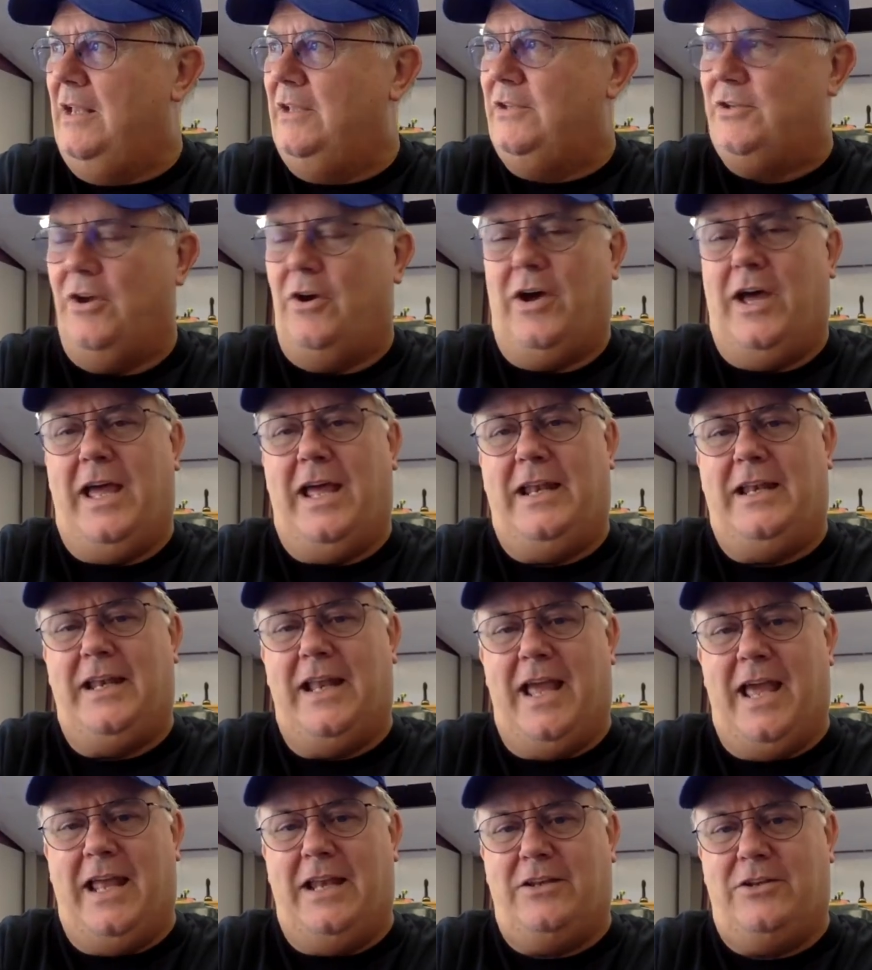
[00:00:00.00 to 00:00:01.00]
So I
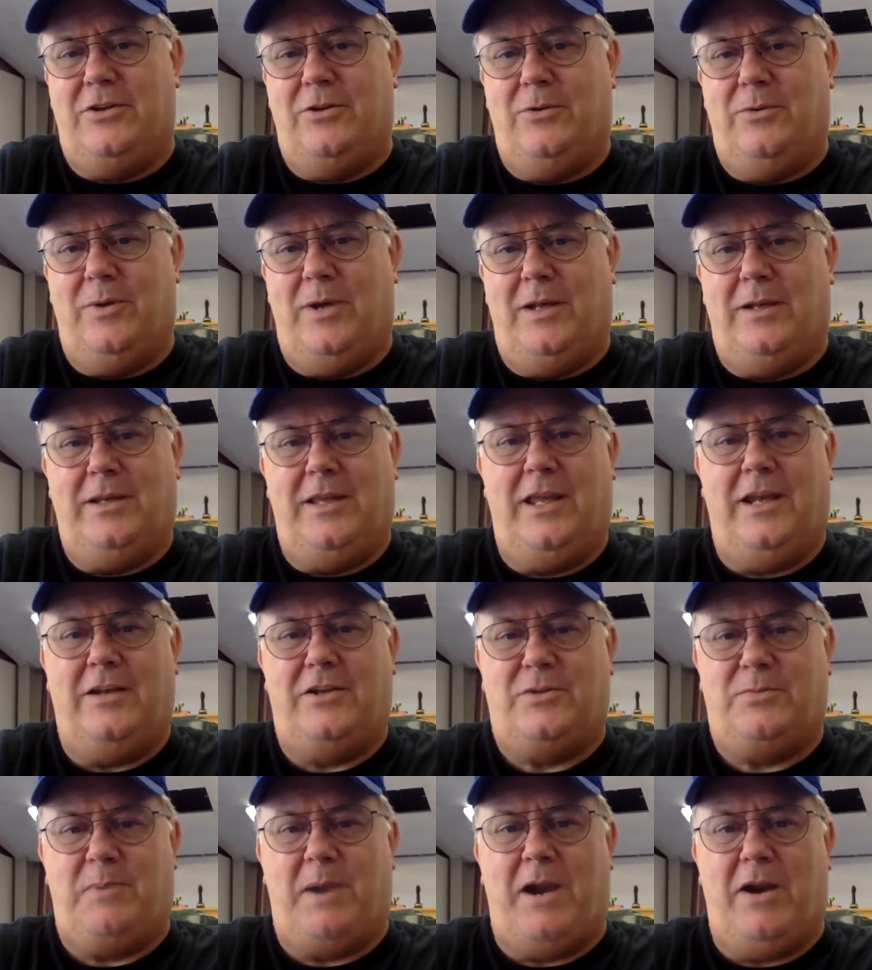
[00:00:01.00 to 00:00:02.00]
had to get a
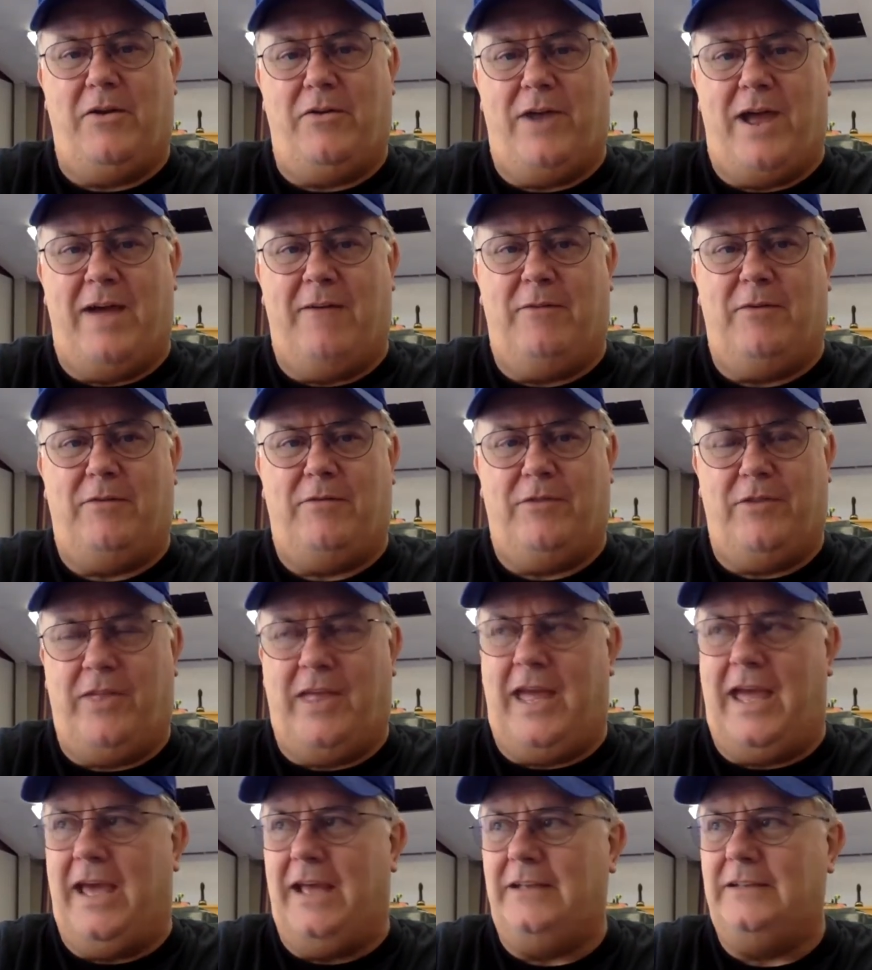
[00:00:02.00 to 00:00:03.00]
spare driver for
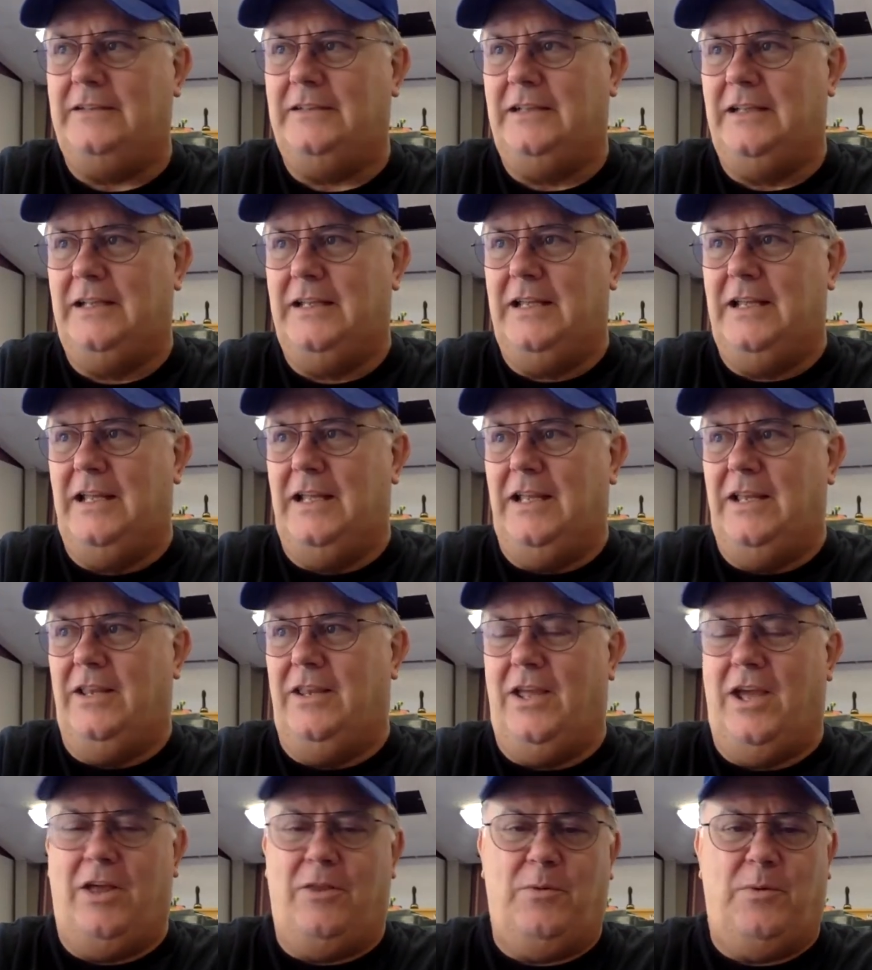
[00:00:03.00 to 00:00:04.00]
that.
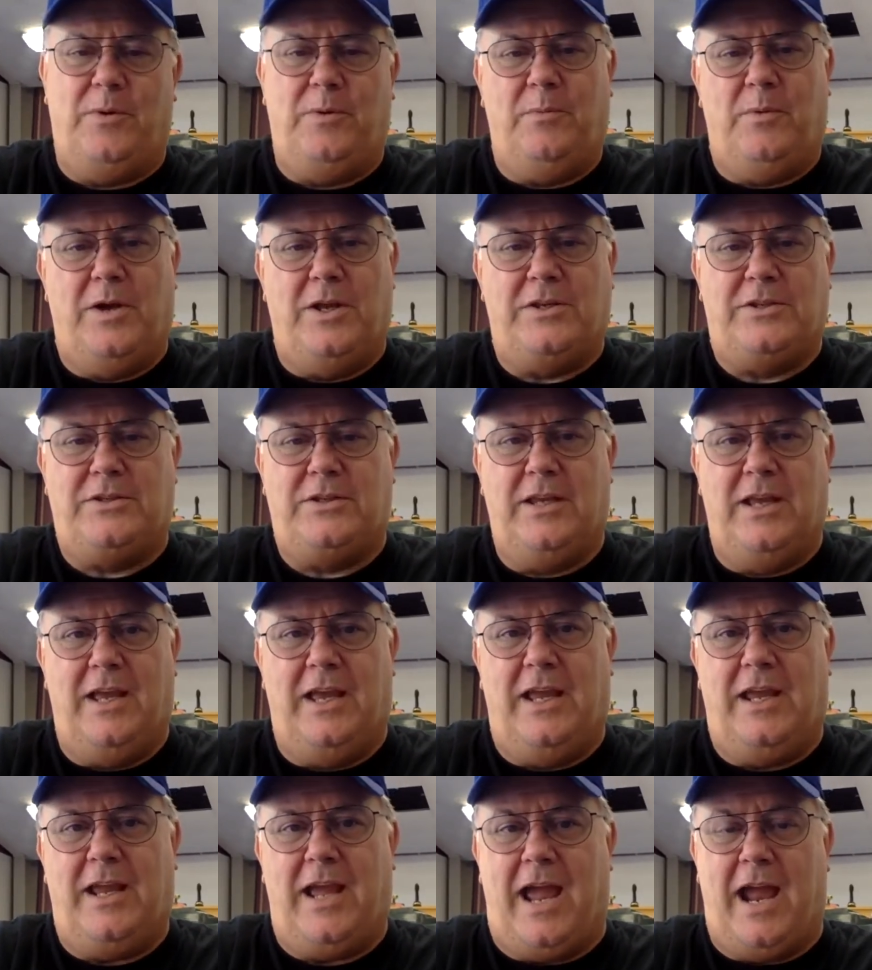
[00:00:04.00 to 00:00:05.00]
The other one was
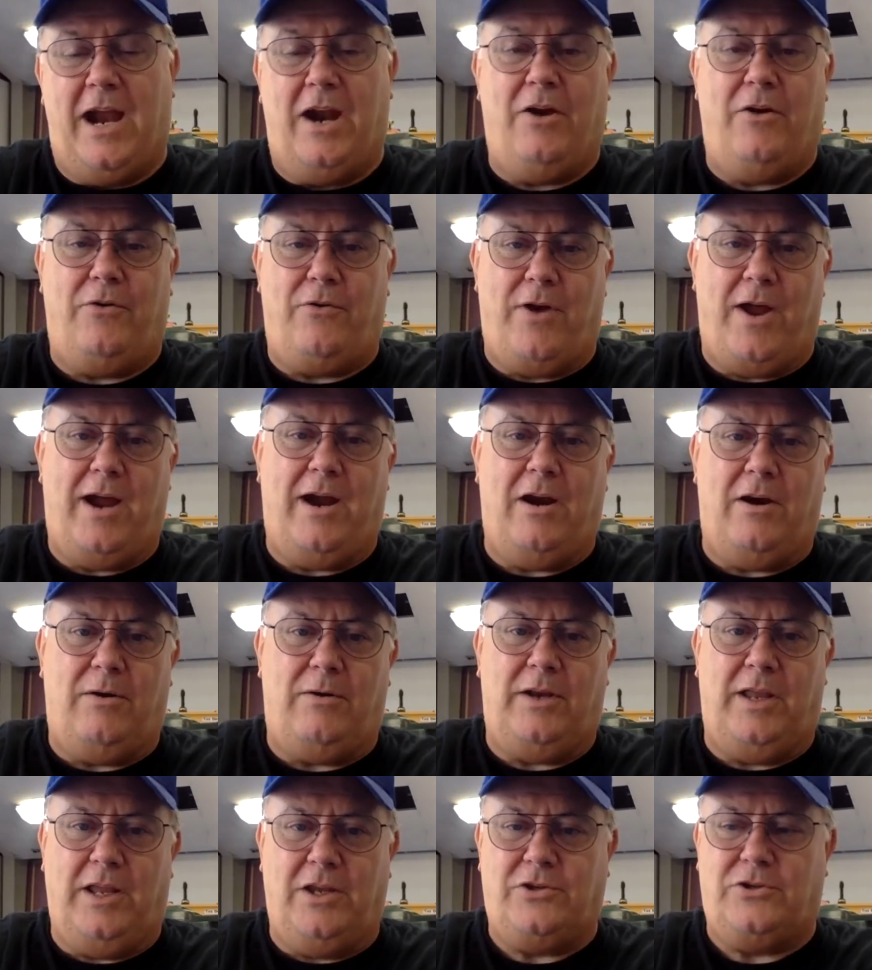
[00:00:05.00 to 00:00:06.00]
a air
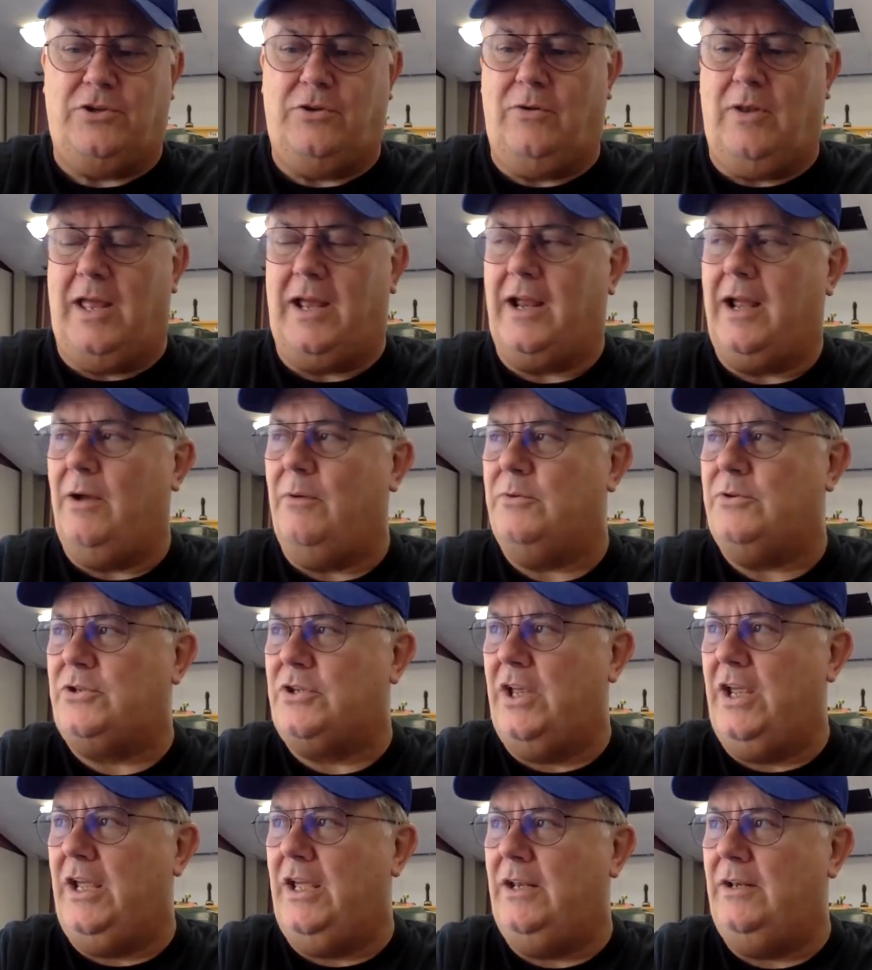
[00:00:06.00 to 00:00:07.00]
dryer issue, like I was
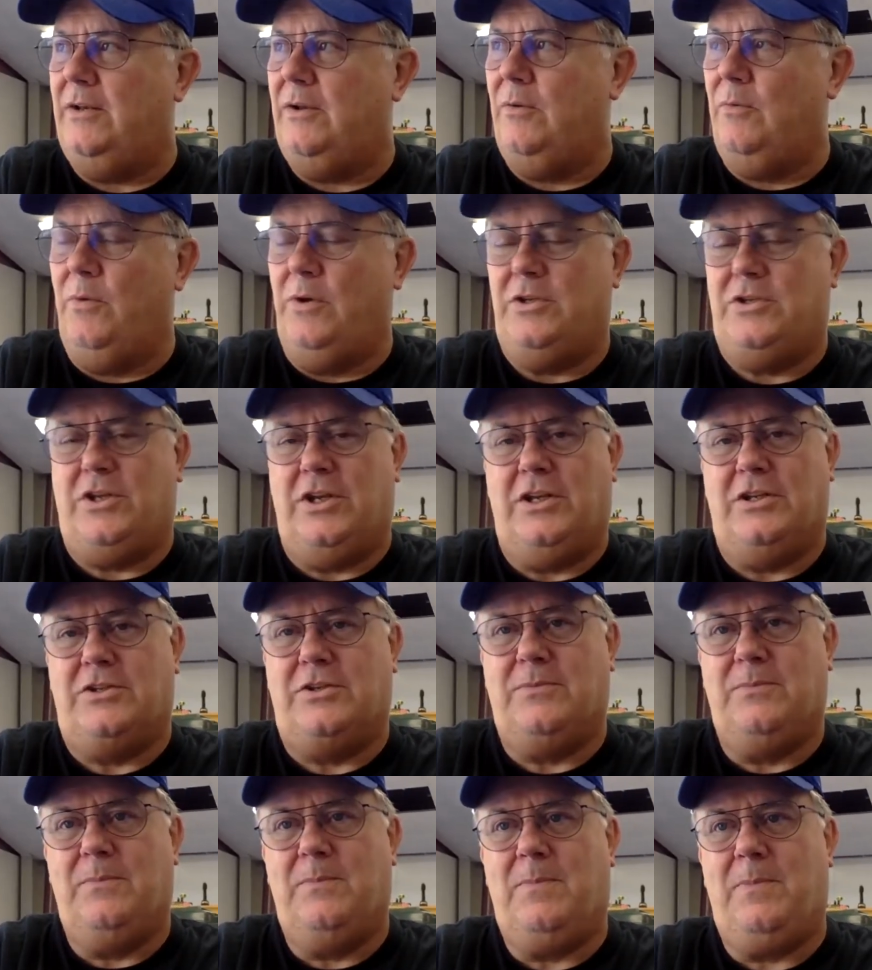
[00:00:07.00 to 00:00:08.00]
saying, which
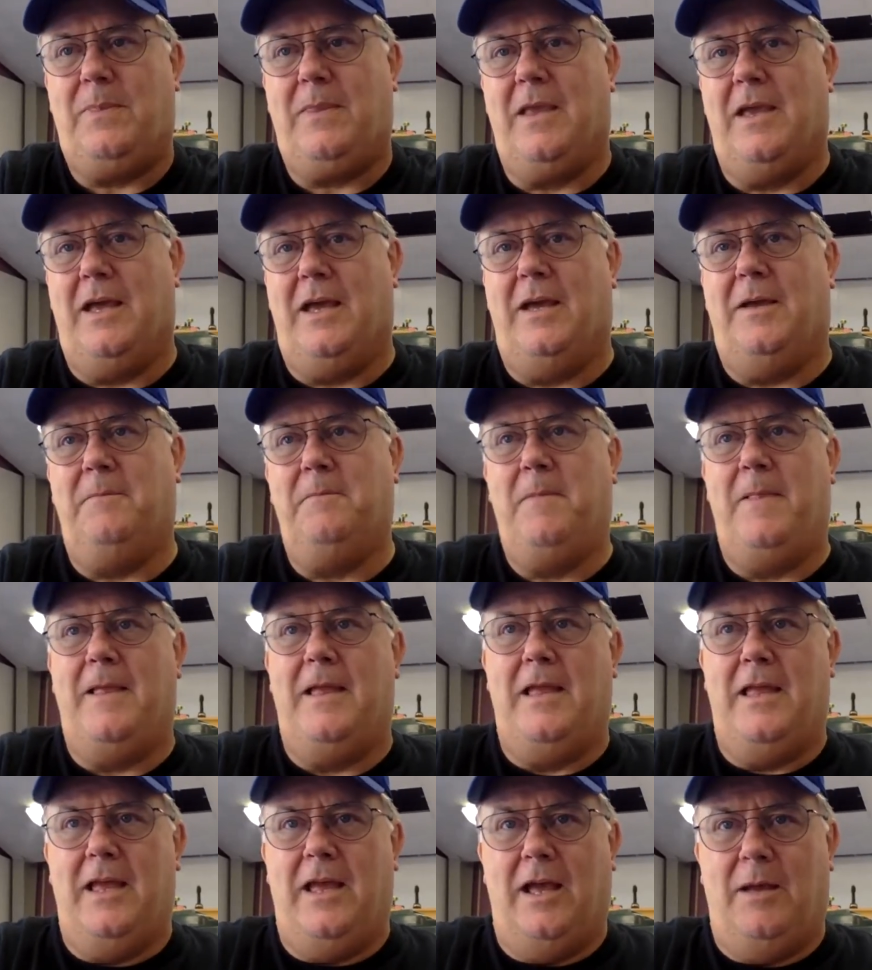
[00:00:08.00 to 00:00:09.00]
is a
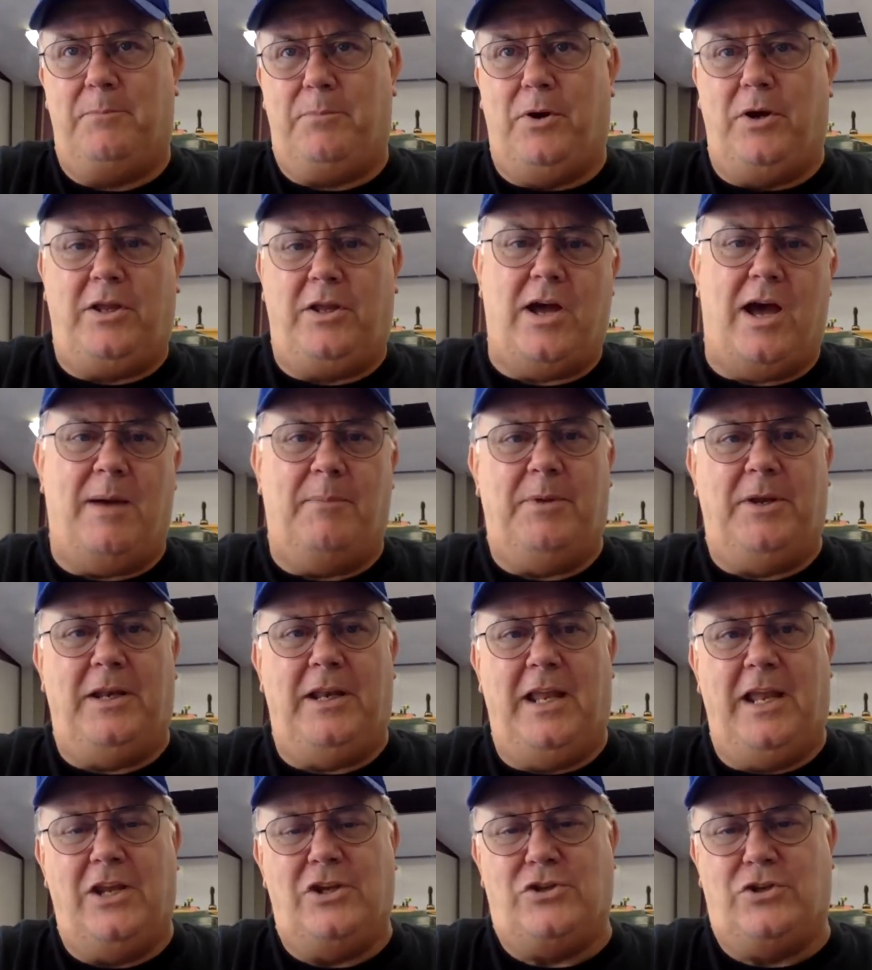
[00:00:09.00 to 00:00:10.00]
pretty
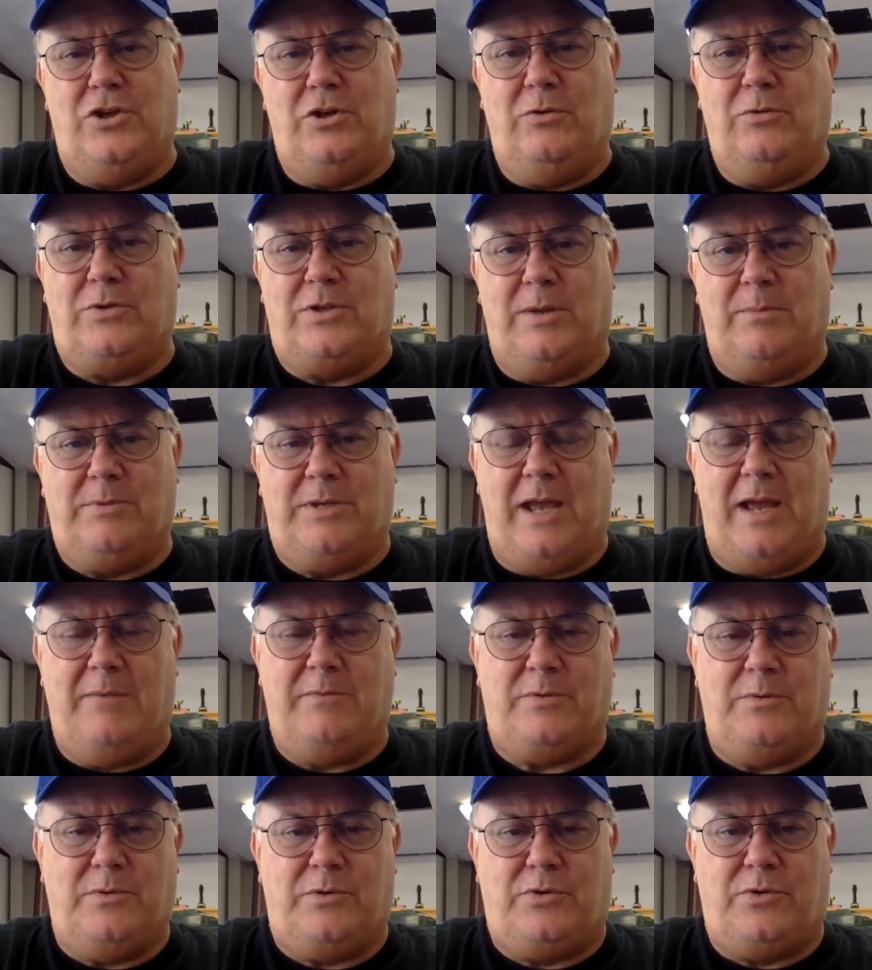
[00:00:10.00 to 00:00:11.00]
common issue
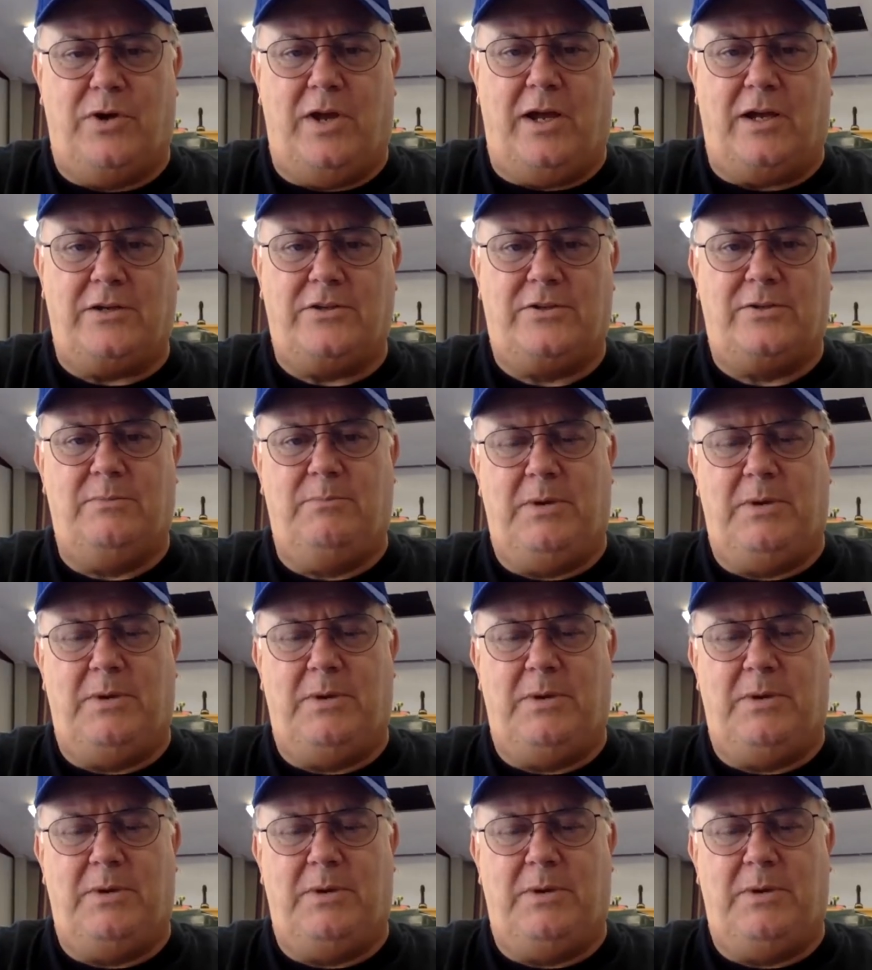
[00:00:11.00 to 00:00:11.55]
sometimes with trucks.